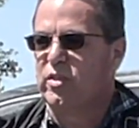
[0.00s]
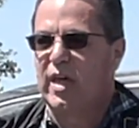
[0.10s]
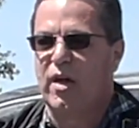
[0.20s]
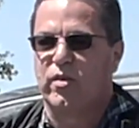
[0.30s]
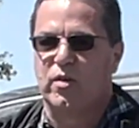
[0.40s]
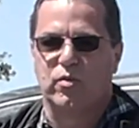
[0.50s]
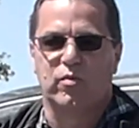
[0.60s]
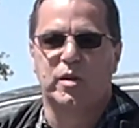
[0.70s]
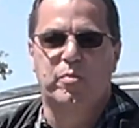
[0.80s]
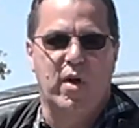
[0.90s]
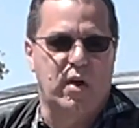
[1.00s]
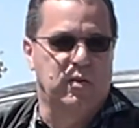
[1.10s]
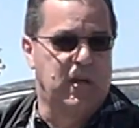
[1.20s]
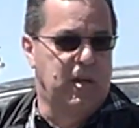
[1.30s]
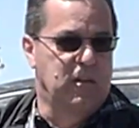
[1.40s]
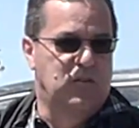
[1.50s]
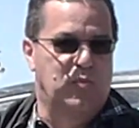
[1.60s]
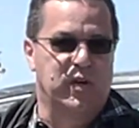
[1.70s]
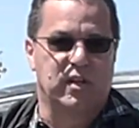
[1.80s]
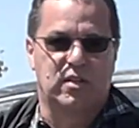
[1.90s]
County, and we're really proud to
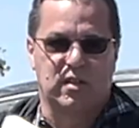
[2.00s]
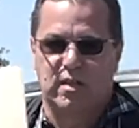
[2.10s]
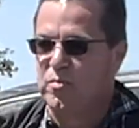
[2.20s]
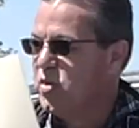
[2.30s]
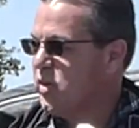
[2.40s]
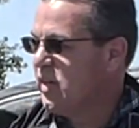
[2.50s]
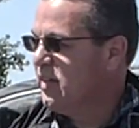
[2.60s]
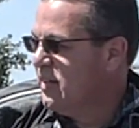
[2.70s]
bring it to the community.